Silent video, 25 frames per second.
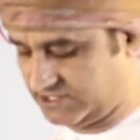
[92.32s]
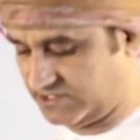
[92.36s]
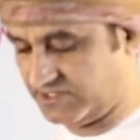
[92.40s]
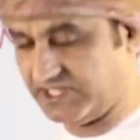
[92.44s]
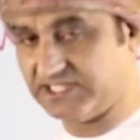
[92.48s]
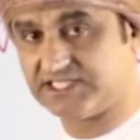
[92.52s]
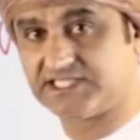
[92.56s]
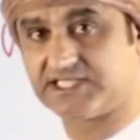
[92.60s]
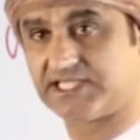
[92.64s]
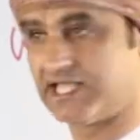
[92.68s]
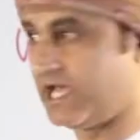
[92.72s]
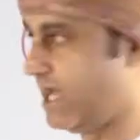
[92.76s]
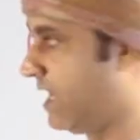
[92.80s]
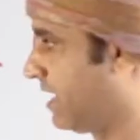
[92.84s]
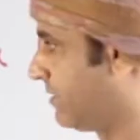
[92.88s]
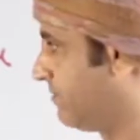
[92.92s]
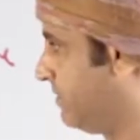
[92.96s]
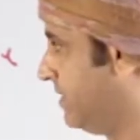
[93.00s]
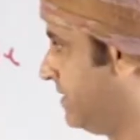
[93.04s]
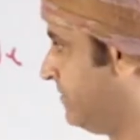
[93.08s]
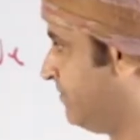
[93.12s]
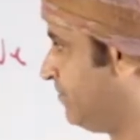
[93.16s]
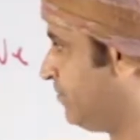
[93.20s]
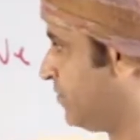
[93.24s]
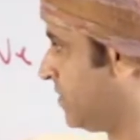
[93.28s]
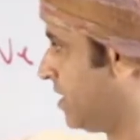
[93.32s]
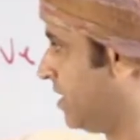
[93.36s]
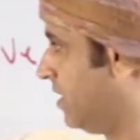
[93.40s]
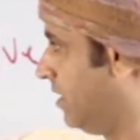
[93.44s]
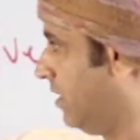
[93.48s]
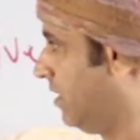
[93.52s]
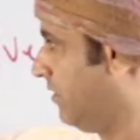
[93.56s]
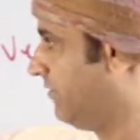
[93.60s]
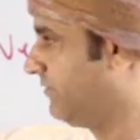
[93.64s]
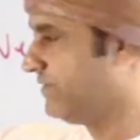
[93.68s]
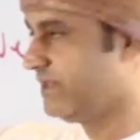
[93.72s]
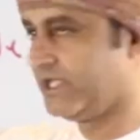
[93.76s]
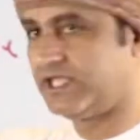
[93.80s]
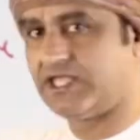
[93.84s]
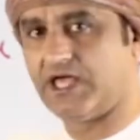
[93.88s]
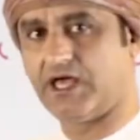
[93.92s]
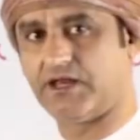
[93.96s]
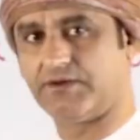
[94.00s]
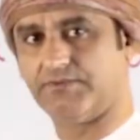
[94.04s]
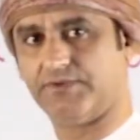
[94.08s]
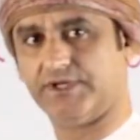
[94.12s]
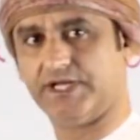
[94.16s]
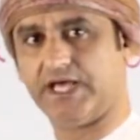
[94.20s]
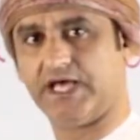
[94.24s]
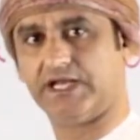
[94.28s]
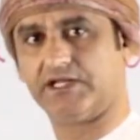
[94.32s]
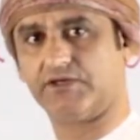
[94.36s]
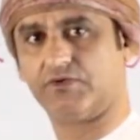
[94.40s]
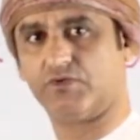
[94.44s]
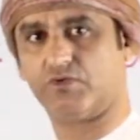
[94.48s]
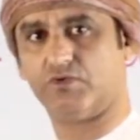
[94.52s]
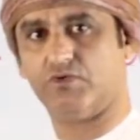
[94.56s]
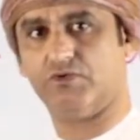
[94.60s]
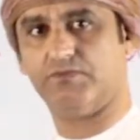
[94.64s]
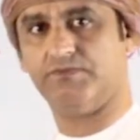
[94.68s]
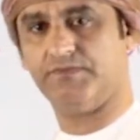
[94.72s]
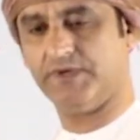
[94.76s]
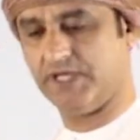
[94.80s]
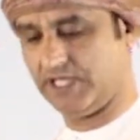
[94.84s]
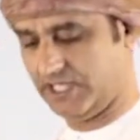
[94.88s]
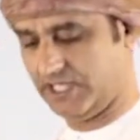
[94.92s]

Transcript: this carbon of the carbonyl group